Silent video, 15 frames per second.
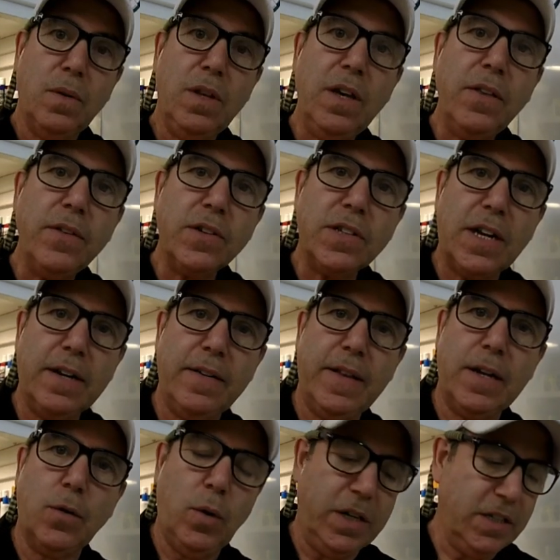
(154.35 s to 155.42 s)
The other side
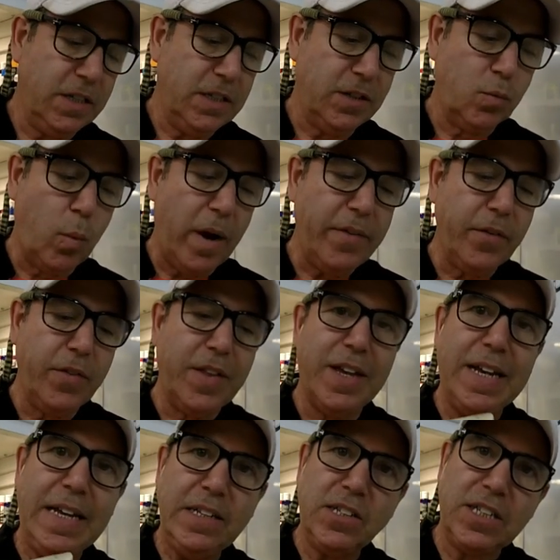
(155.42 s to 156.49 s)
of that question is whether
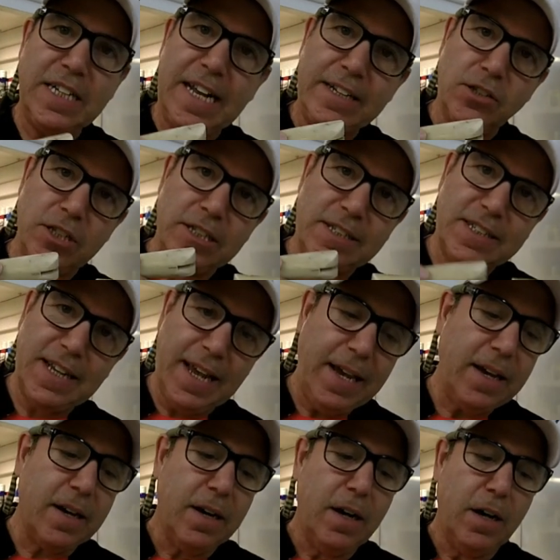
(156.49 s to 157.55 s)
the hinge can actually
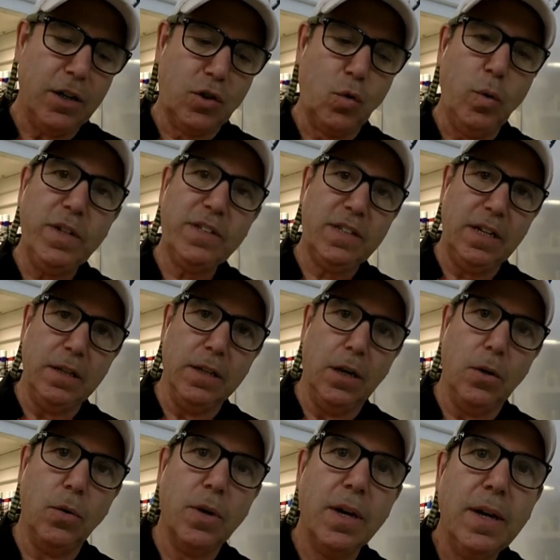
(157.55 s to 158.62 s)
take a twisting
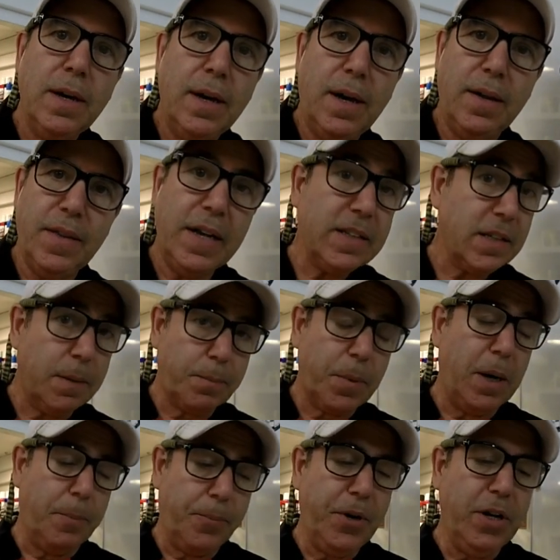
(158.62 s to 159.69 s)
load. And that's
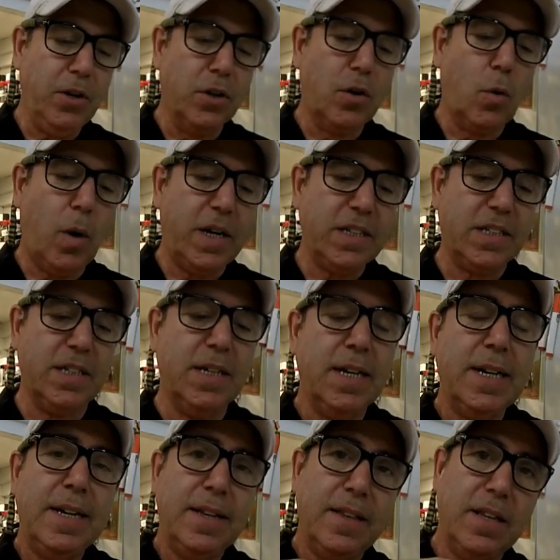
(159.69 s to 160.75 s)
a, a pretty good
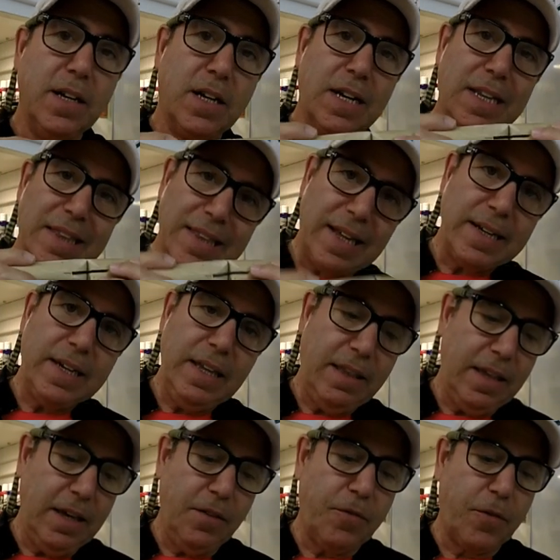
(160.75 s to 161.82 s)
question. The
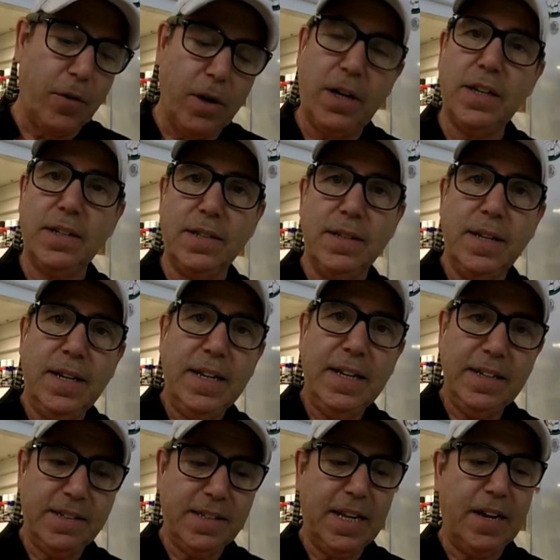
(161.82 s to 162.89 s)
lucky thing for us
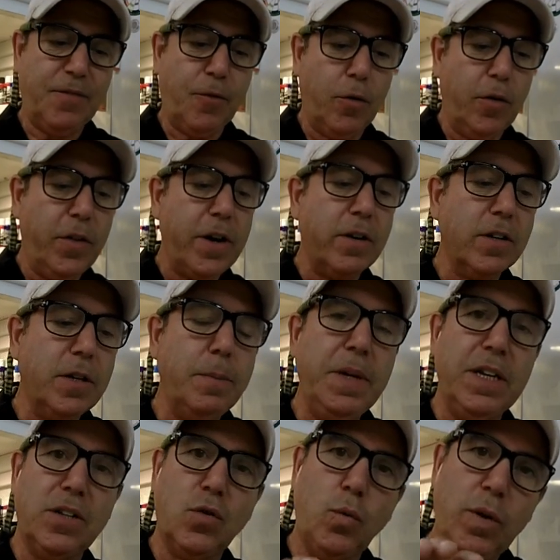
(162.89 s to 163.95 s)
is that for there to
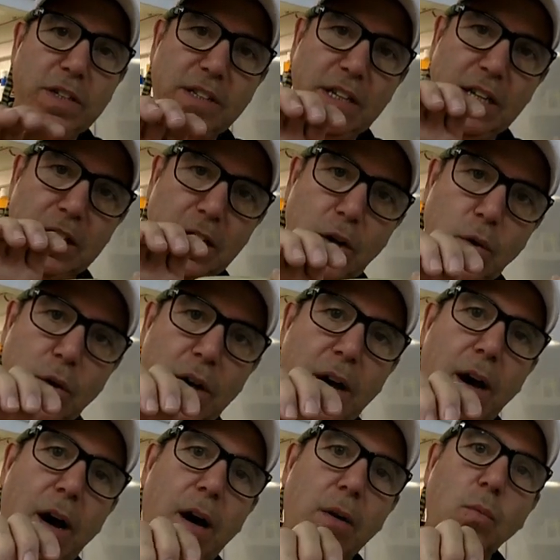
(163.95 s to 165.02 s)
be a twisting load
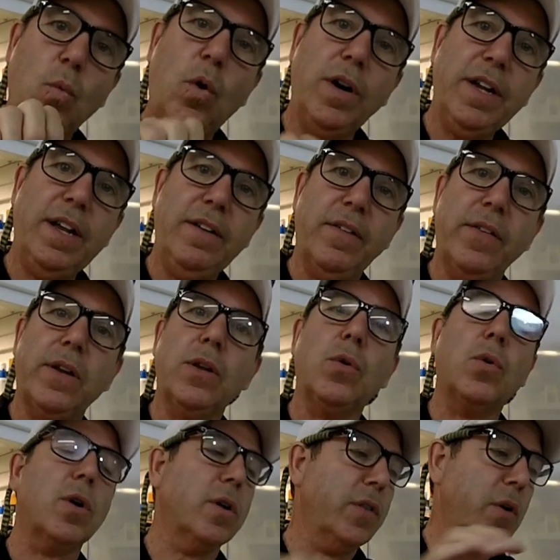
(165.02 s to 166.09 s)
on one end of the
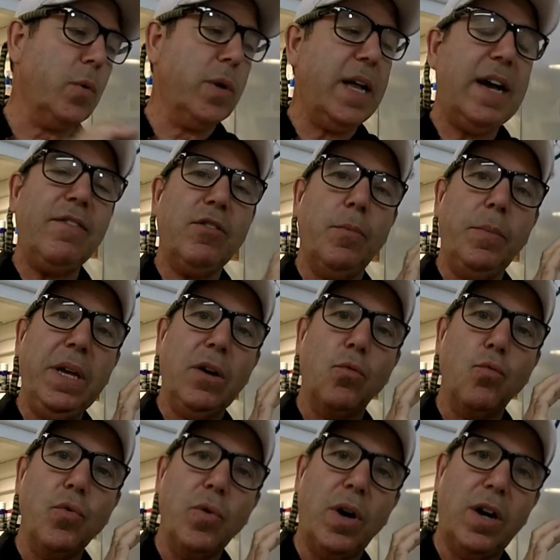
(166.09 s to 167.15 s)
lure, there would have to be
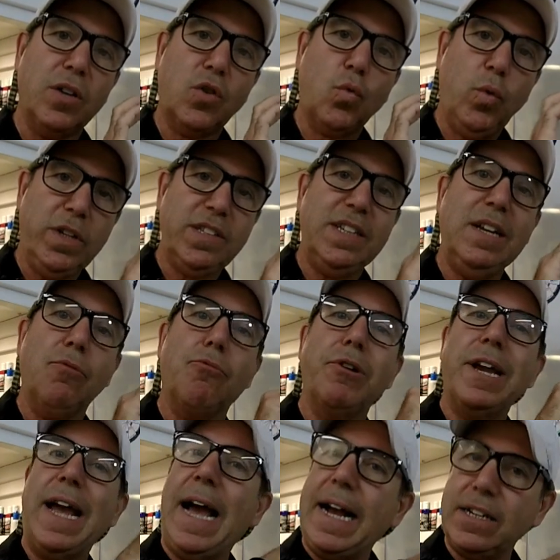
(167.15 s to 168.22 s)
a, a twisting
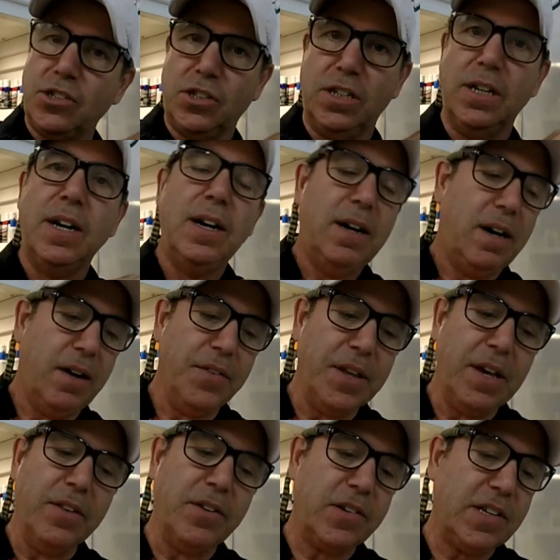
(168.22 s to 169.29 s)
reaction on
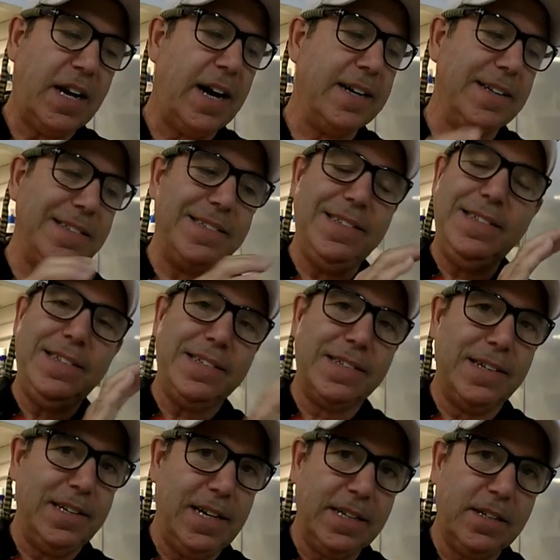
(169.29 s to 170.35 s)
the other side. And since
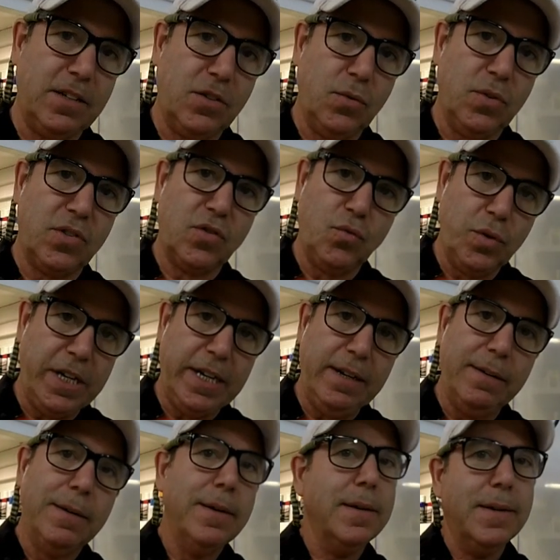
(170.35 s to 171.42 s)
it's connected to a
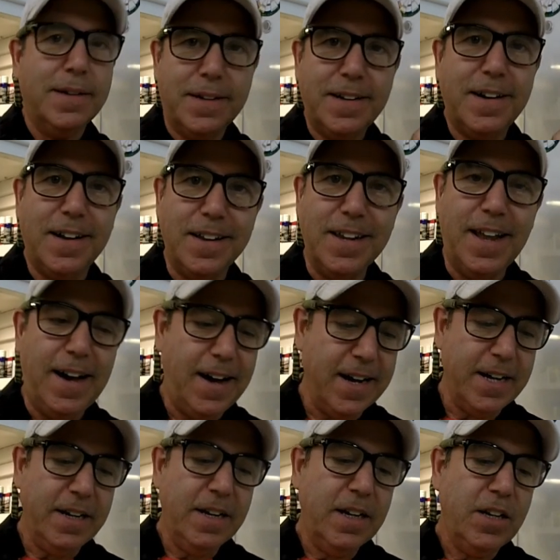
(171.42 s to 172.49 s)
string, a
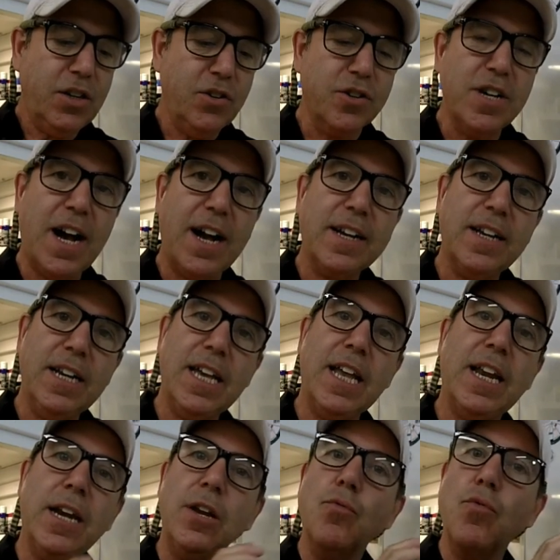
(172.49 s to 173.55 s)
line, you're not going to
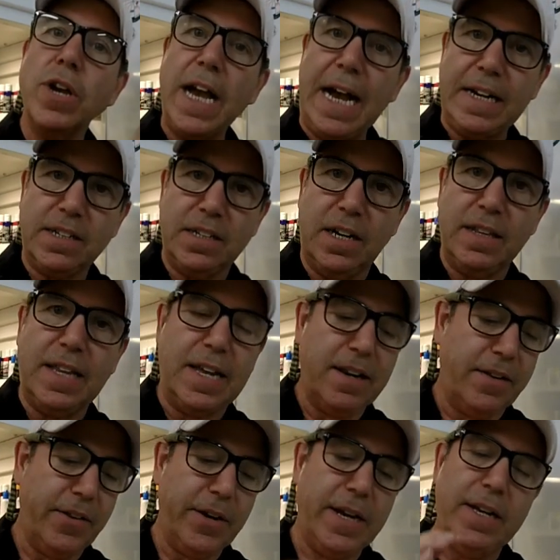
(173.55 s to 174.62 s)
get any reaction on
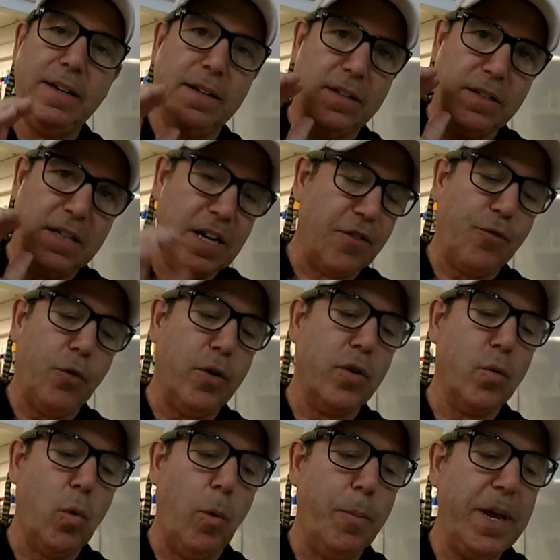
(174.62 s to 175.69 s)
that other end.
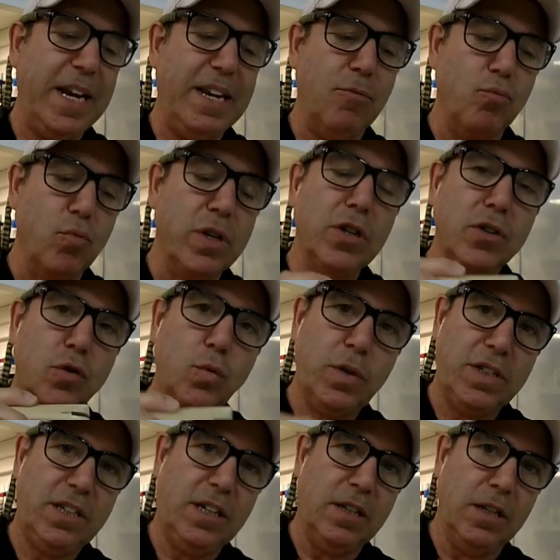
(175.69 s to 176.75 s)
Therefore, there won't be any real
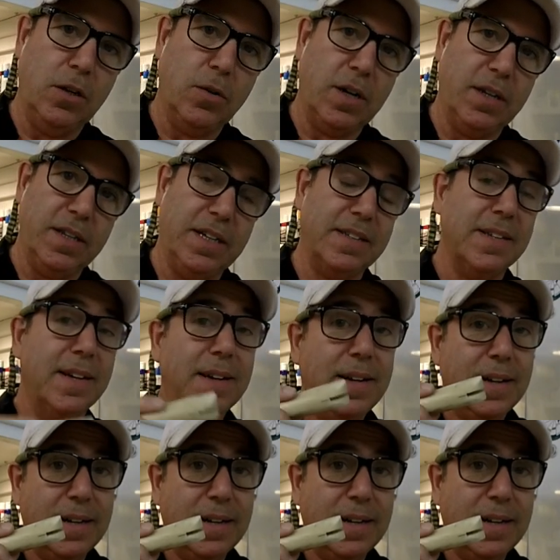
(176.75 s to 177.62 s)
twisting load on this.